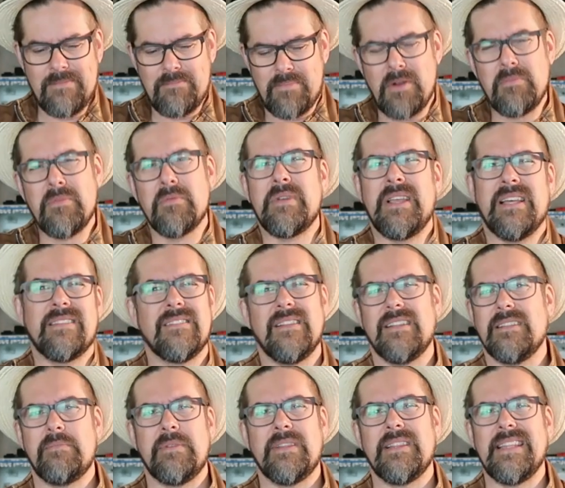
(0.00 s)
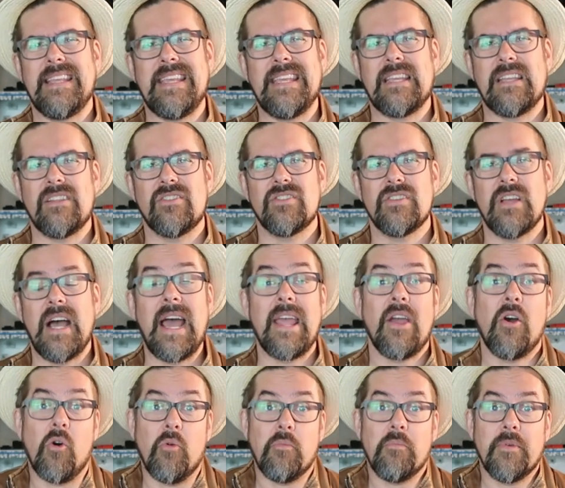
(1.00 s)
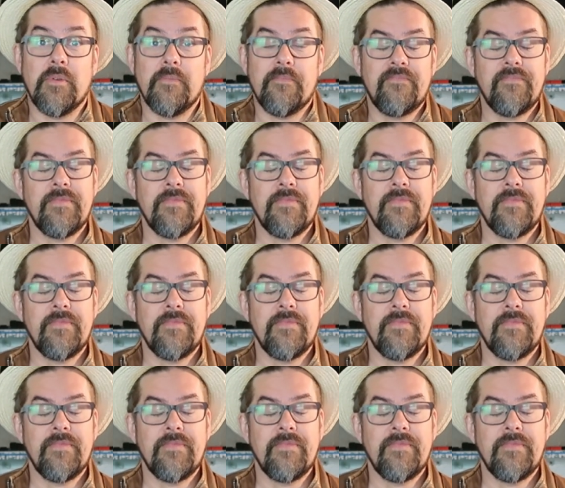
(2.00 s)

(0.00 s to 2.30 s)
Probably just a little bit of leakage, I hope.